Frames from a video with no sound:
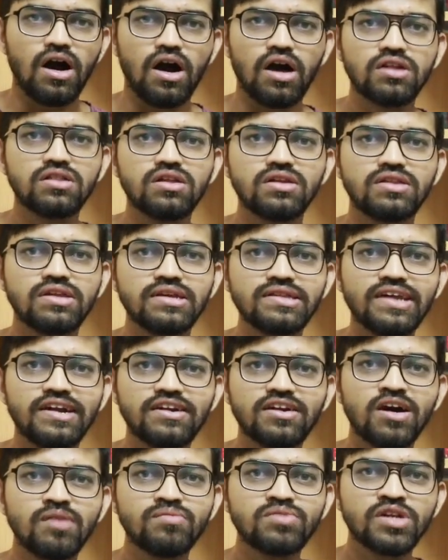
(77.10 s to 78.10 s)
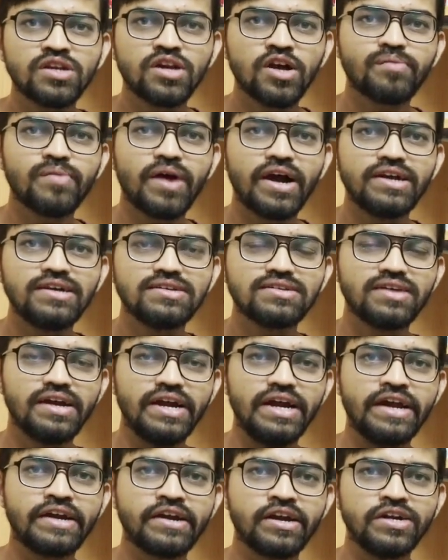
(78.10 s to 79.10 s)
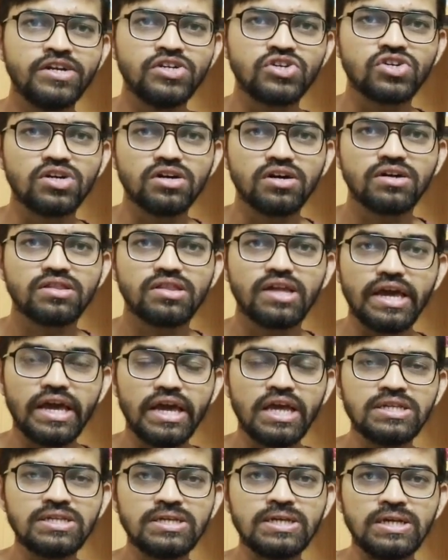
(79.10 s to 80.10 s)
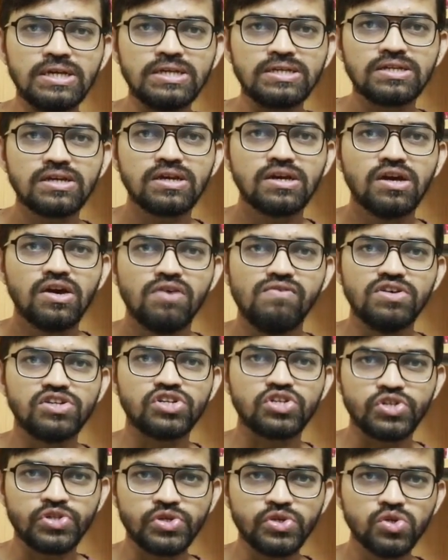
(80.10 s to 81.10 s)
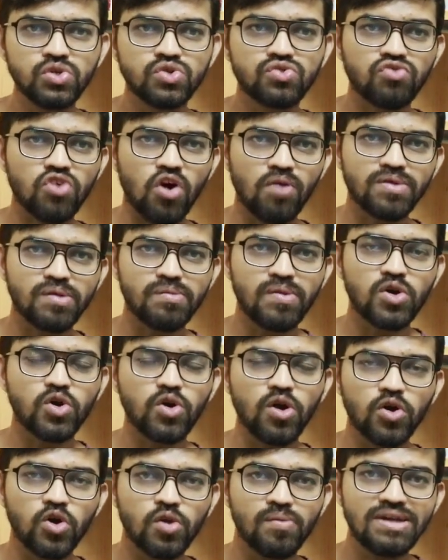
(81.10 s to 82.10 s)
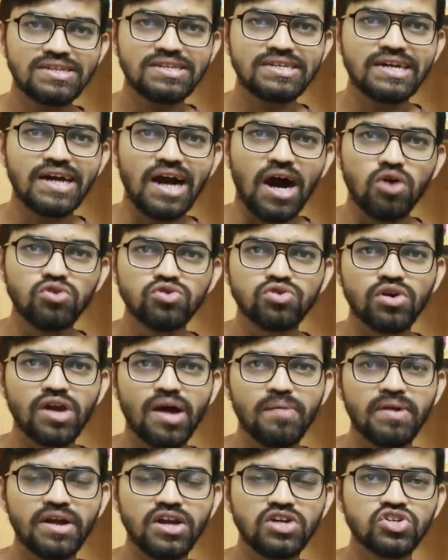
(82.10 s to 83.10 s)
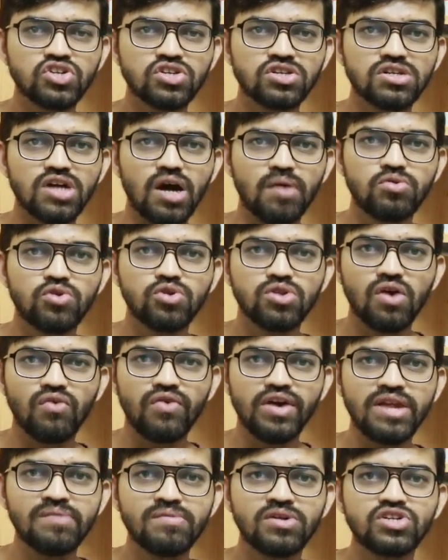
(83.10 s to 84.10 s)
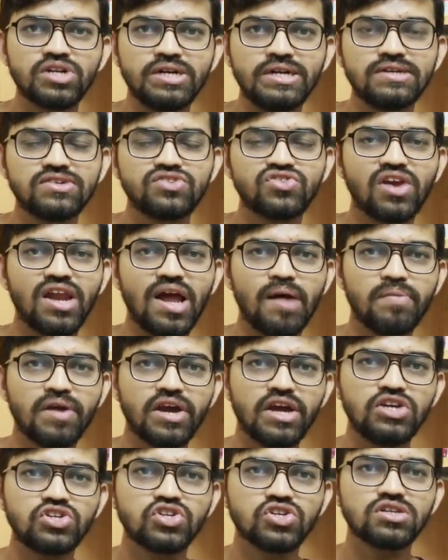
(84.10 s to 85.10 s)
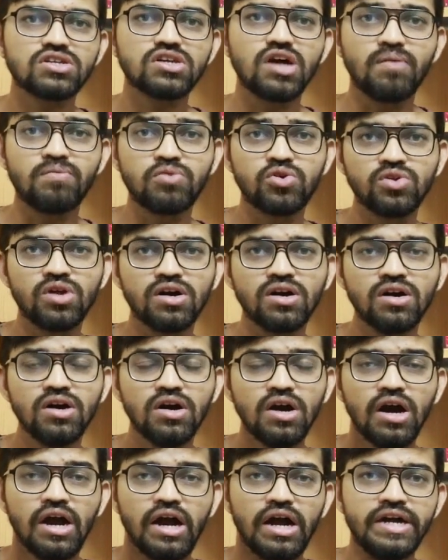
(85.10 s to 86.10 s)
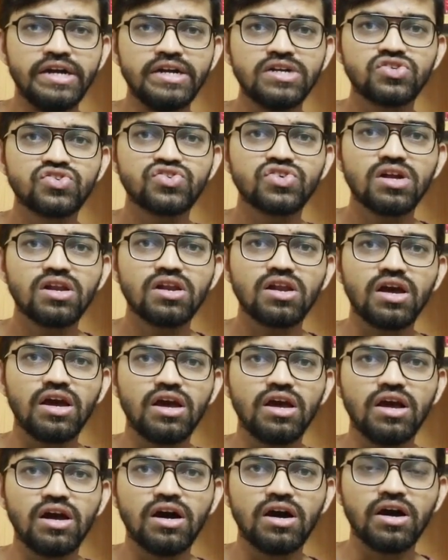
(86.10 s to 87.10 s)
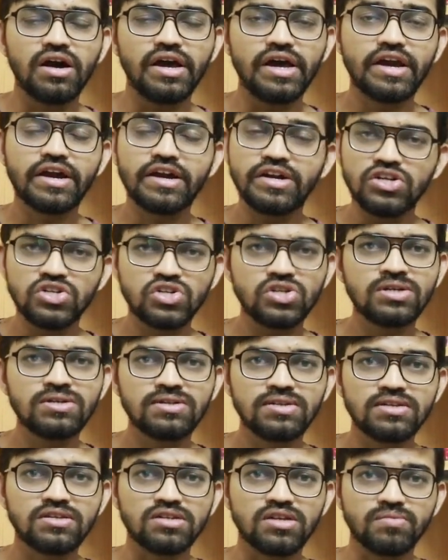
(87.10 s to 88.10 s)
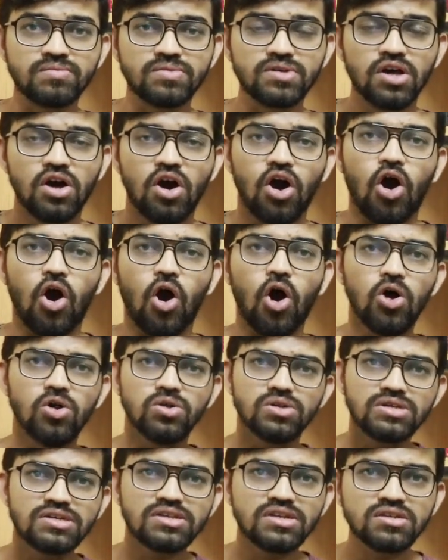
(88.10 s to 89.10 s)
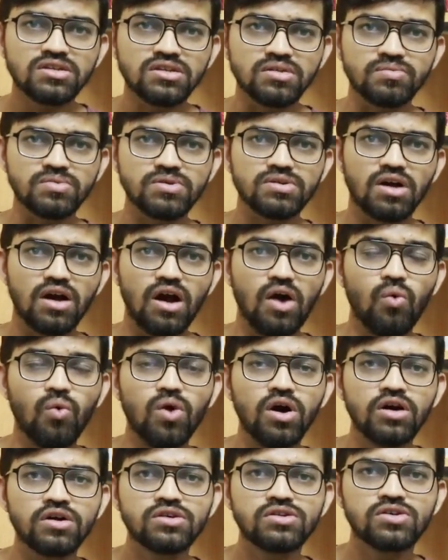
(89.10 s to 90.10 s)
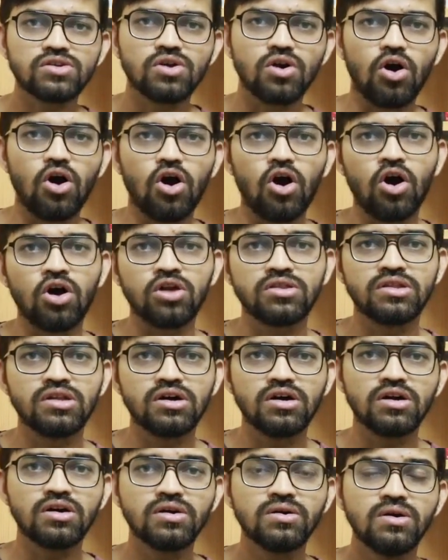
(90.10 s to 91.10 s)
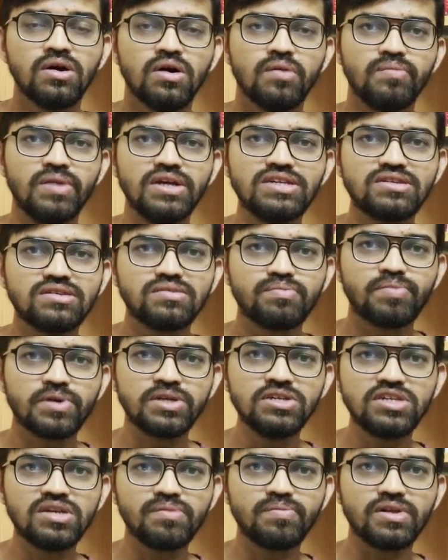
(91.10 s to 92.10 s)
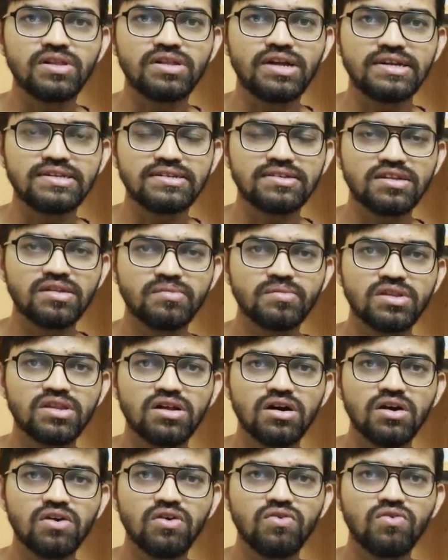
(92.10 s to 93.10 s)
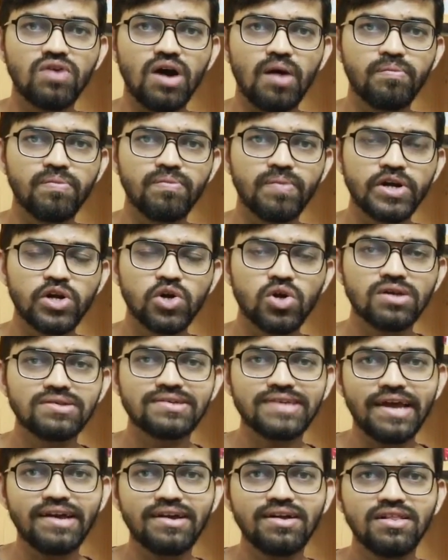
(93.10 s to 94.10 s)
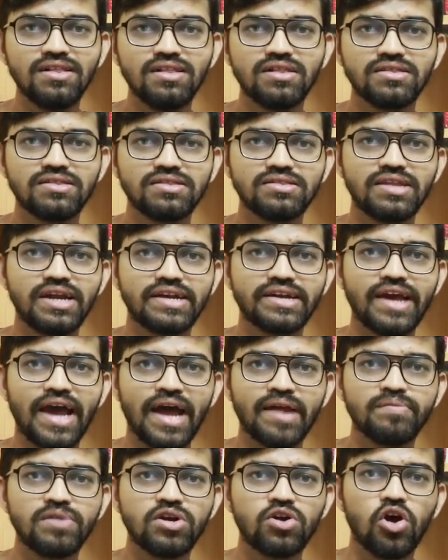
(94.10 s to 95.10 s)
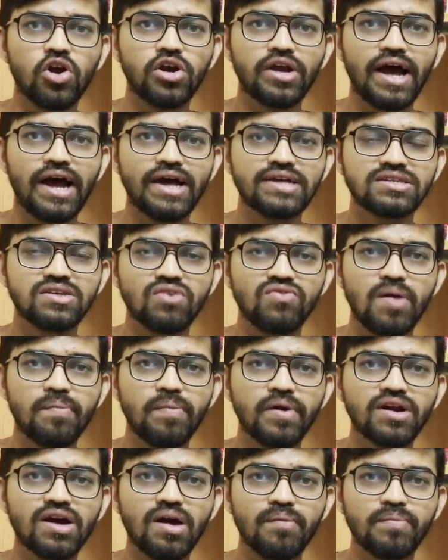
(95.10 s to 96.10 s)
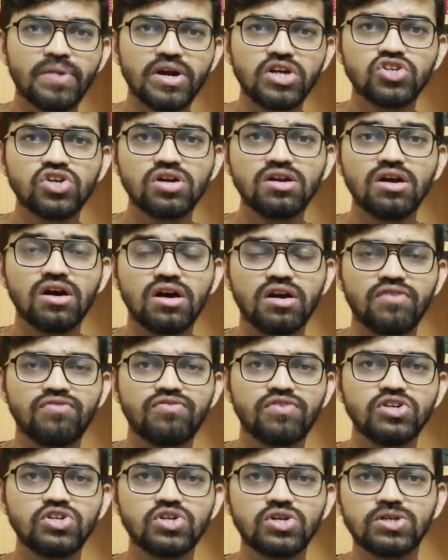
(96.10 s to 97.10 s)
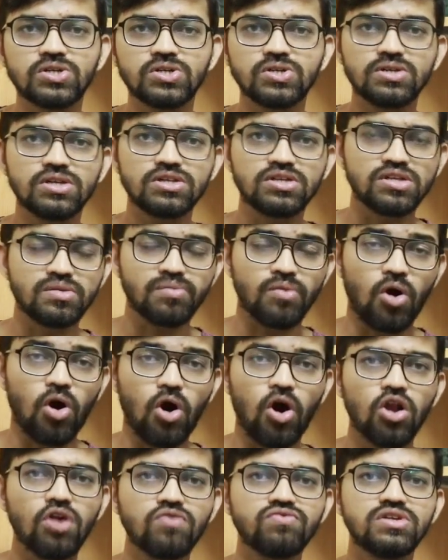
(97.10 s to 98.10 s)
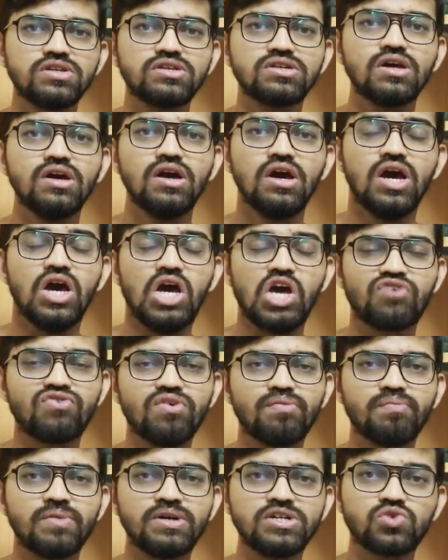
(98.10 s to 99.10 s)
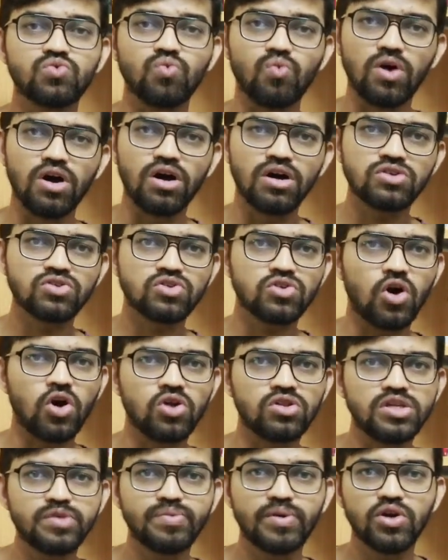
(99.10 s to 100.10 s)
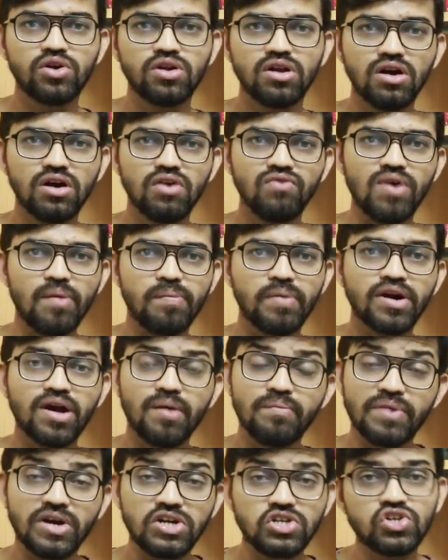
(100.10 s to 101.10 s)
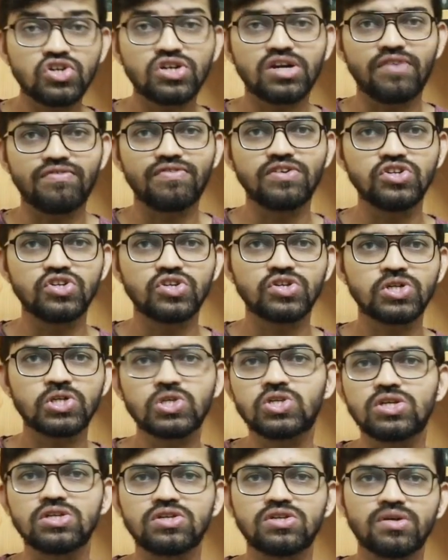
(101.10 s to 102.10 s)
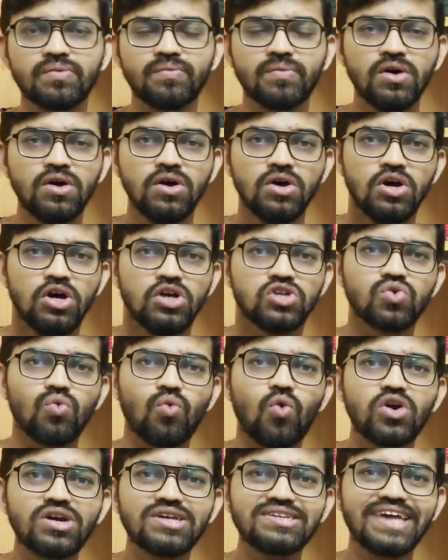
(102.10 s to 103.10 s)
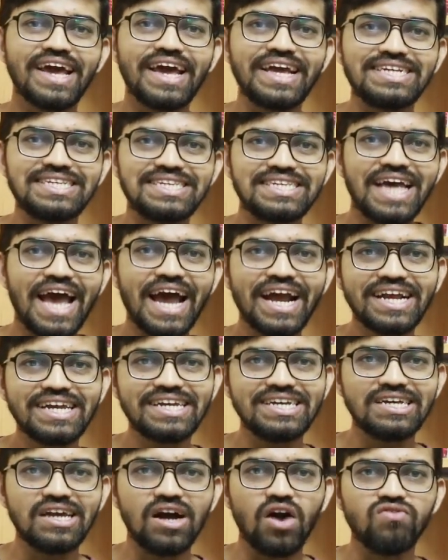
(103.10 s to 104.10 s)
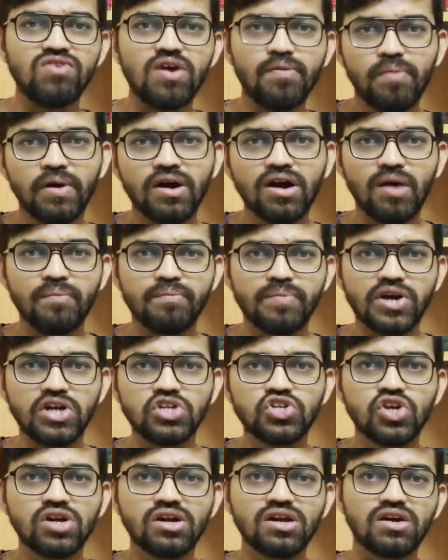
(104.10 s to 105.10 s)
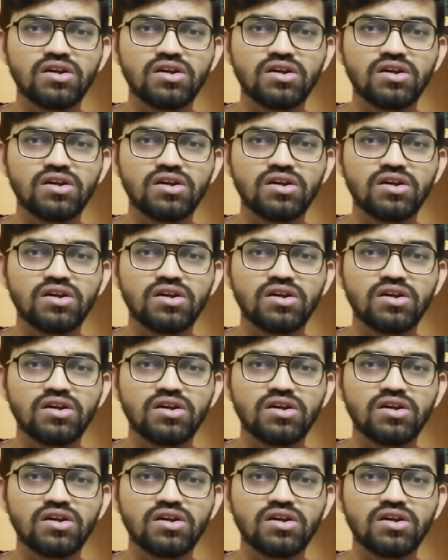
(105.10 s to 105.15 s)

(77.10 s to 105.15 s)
Another thing that comes in our mind is the air conditioner, the ACs, which is used from the domestic household applications up to the very much industrial applications, up to the industrial air conditioning systems. All these systems works on the base principle, that is nothing but a particular cycle that can be called as the Vapor Compression Refrigeration System. All of these equipments works on this particular Vapor Compression Refrigeration System. So what is exactly a Vapor Compression